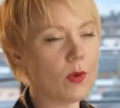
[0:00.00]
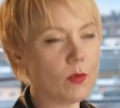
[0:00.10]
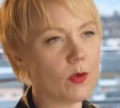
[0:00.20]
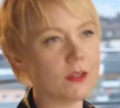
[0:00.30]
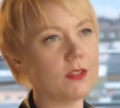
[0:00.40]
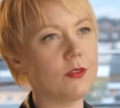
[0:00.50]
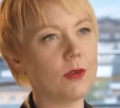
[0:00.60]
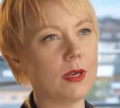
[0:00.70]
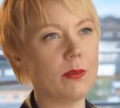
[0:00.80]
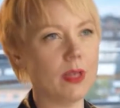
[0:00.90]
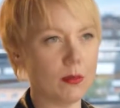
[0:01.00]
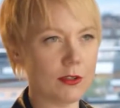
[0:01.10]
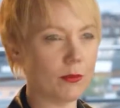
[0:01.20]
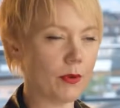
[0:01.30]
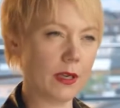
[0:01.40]
we wanted to really be able
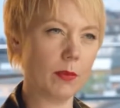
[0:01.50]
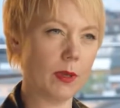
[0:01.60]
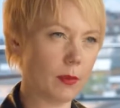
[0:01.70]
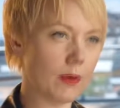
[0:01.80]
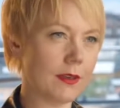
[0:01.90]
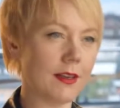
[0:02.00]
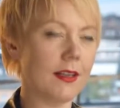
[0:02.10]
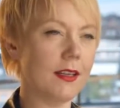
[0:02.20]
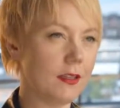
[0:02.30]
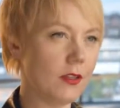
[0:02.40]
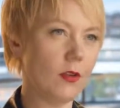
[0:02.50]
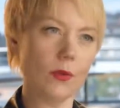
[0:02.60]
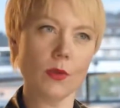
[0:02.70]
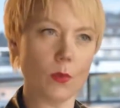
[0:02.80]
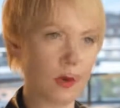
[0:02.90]
to bring people
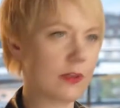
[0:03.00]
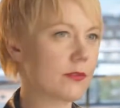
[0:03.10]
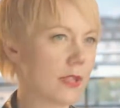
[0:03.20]
into the world of